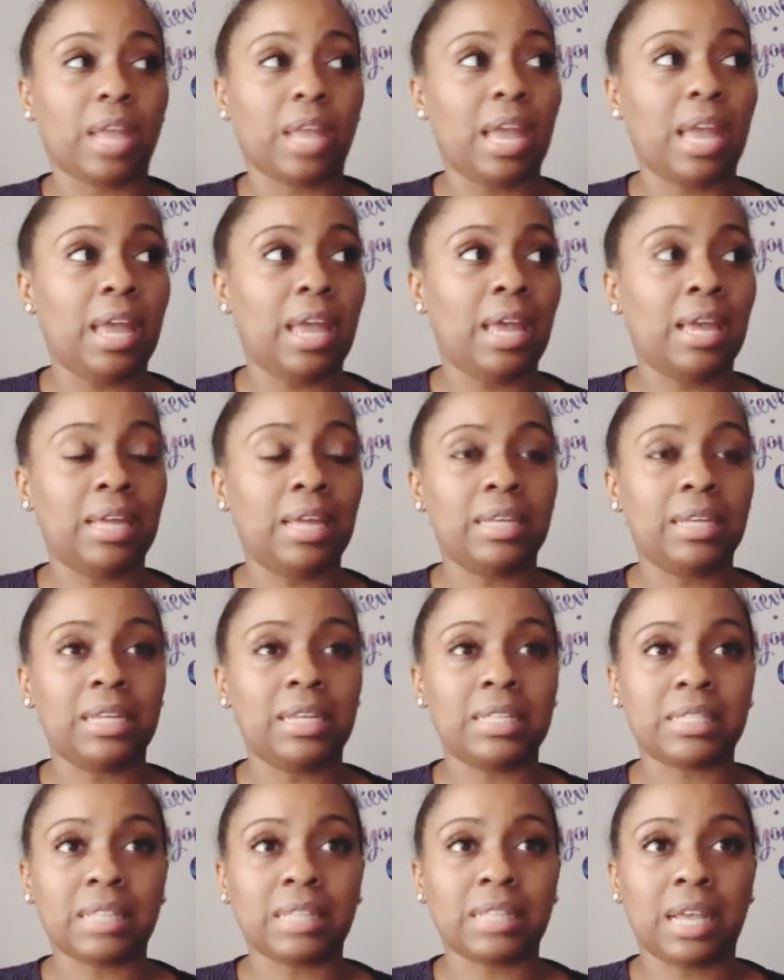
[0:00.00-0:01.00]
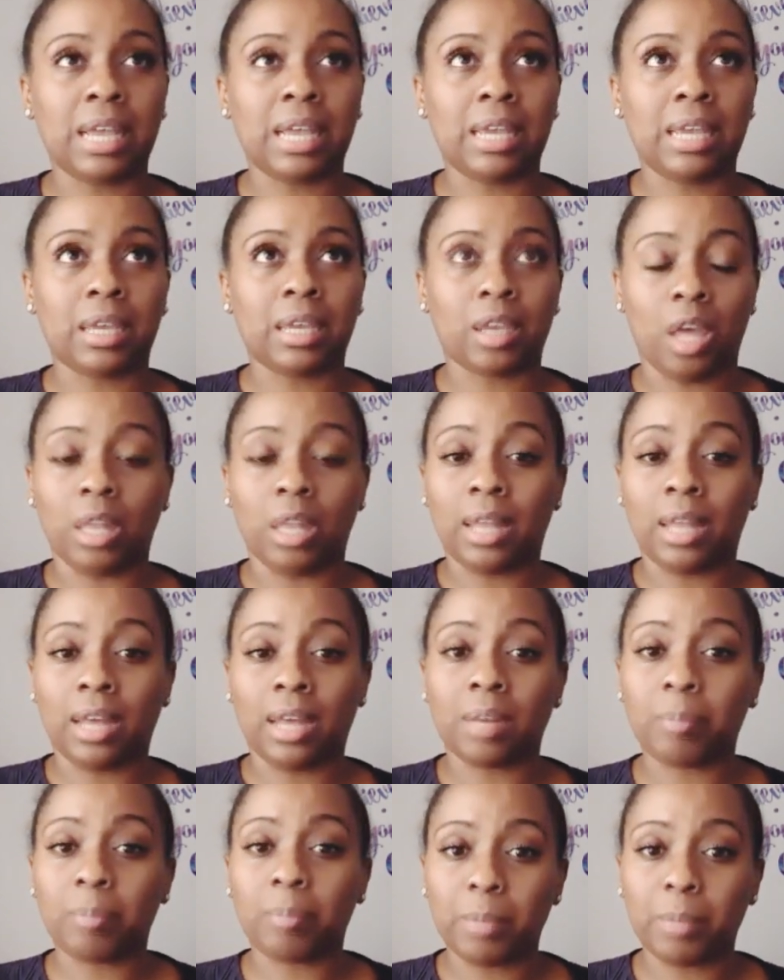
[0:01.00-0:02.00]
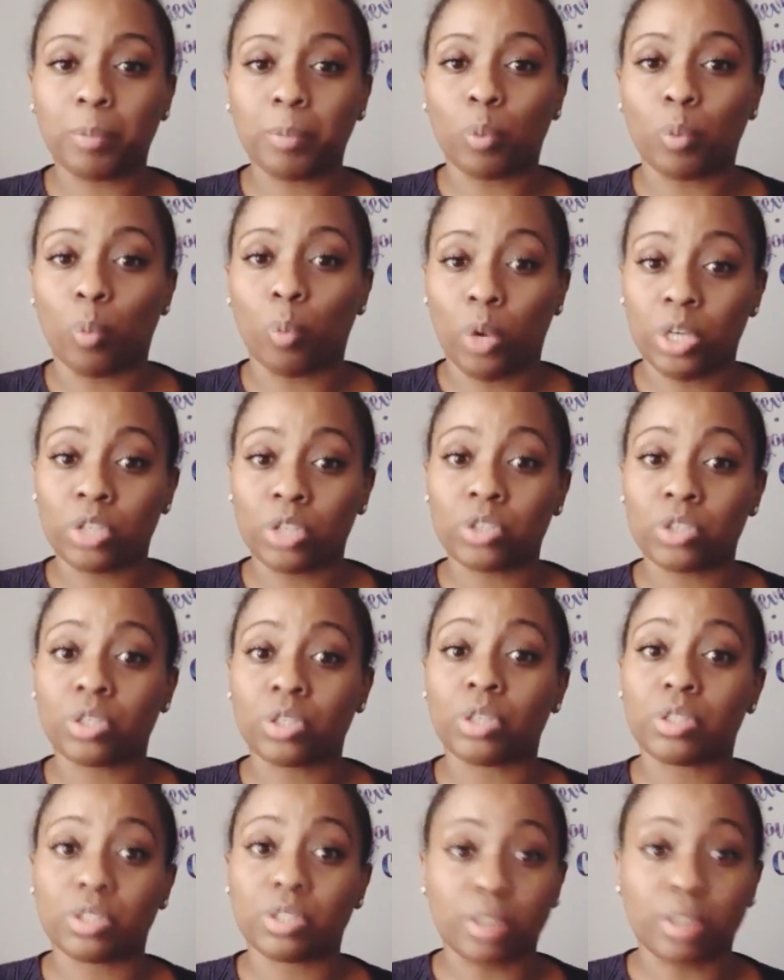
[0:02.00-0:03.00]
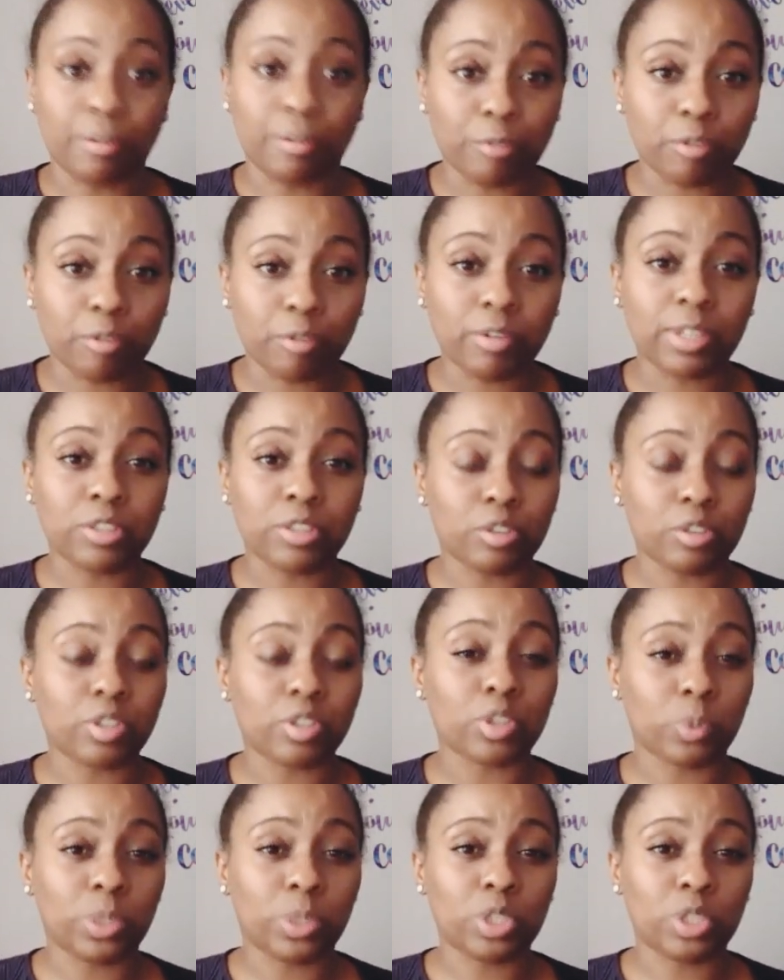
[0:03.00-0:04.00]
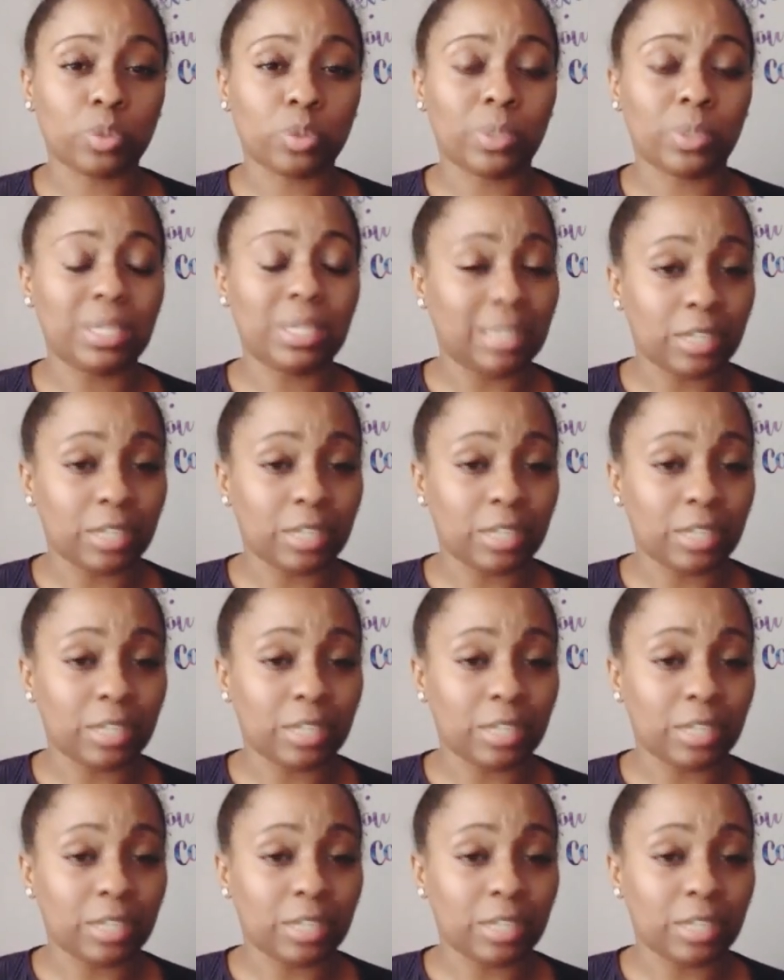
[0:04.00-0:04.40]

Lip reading: and it's like a lot of people were suffering during 2020.